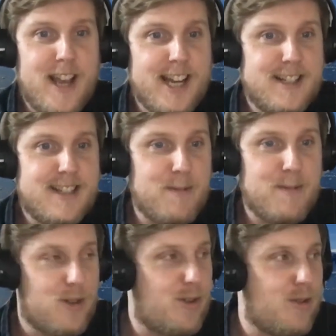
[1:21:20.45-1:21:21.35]
added time to
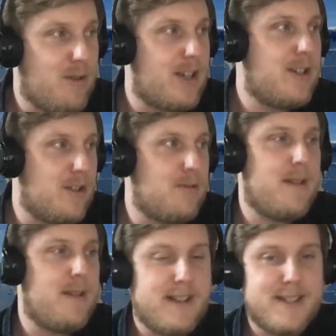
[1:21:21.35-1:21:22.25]
run through the questions as
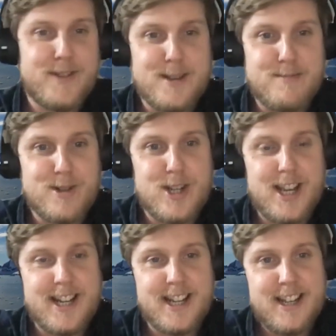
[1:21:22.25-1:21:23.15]
well. Massively
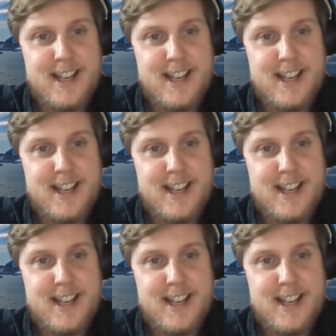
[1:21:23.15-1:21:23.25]
appreciated.